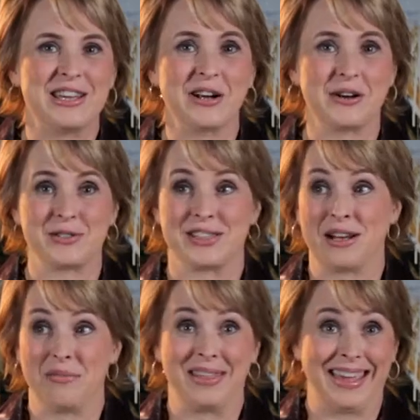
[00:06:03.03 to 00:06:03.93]
years, and
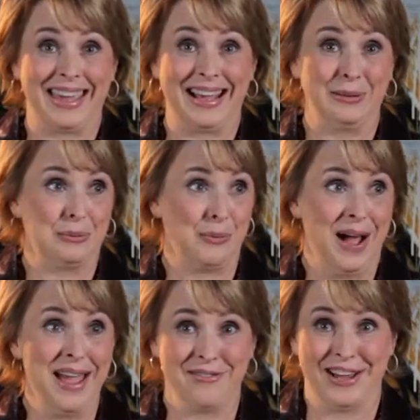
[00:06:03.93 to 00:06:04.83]
I'm thinking,
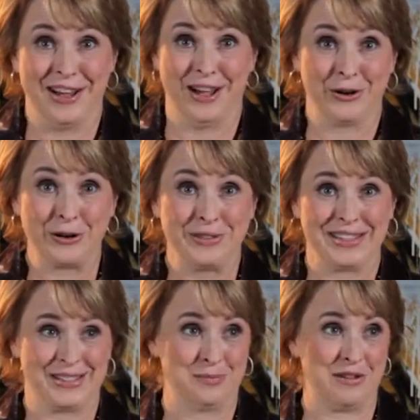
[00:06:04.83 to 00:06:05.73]
why have I not heard
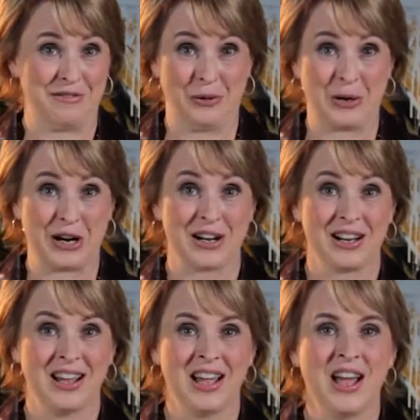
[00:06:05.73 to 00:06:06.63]
this before?
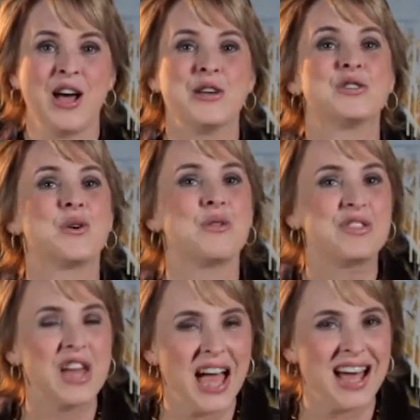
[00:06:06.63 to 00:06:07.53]
So
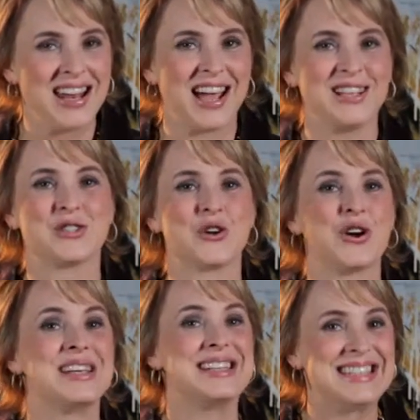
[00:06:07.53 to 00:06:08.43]
then I
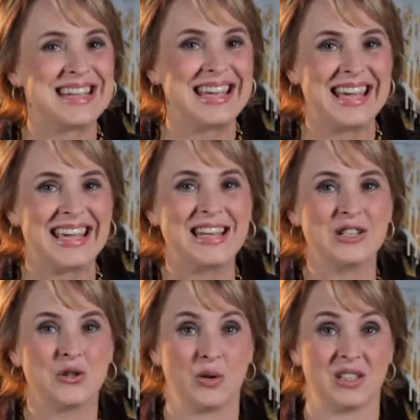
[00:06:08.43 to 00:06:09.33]
started digging
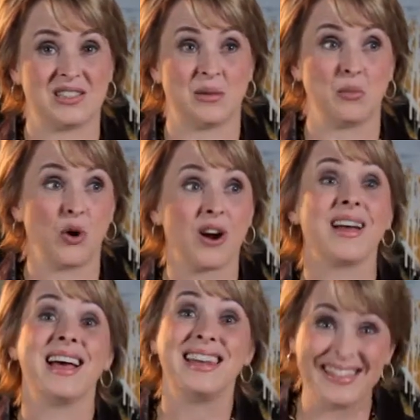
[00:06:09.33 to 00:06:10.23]
into it some more,
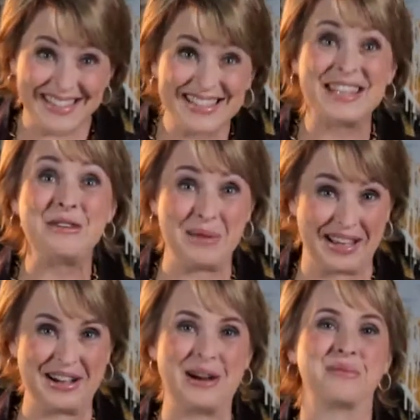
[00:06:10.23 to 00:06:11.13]
and it did
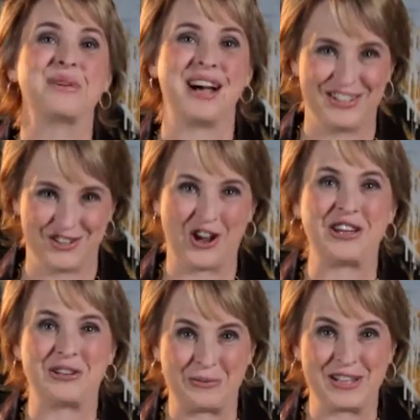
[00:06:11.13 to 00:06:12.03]
become a
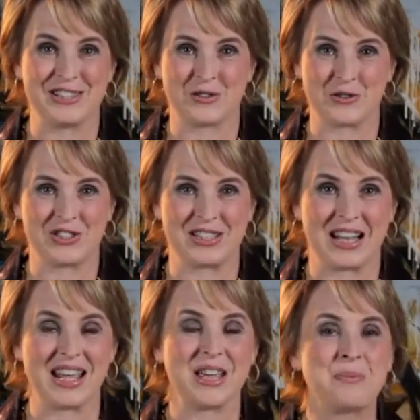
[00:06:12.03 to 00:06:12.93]
giant research
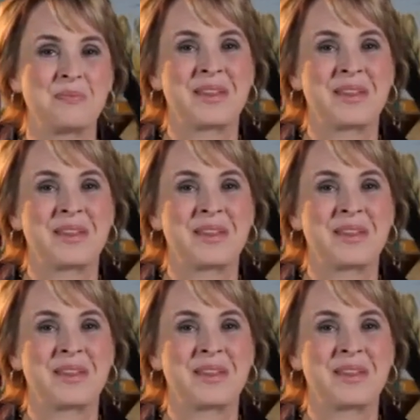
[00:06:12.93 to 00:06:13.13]
study.